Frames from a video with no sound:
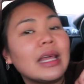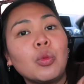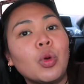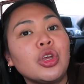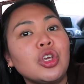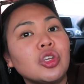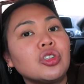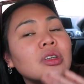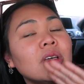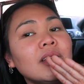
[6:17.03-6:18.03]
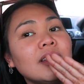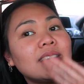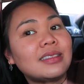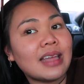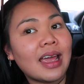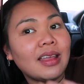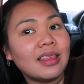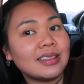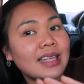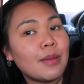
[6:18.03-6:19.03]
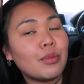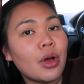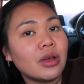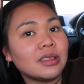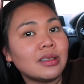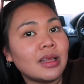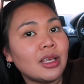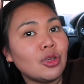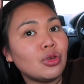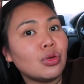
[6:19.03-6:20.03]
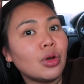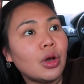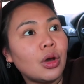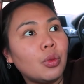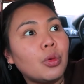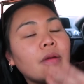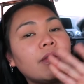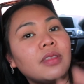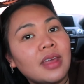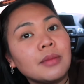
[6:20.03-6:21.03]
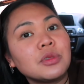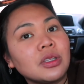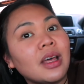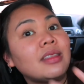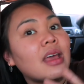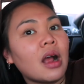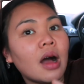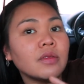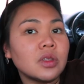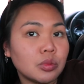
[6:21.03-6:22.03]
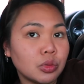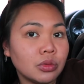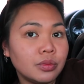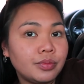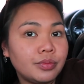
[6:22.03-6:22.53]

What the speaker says: They want you to stay the same person that you were for them so that they're comfortable.